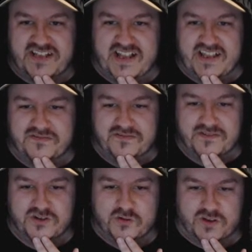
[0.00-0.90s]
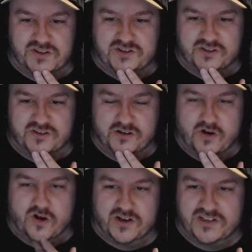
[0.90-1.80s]
save. Go on, son.
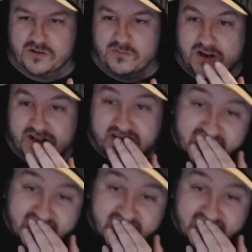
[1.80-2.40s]
Oh, it's gone wide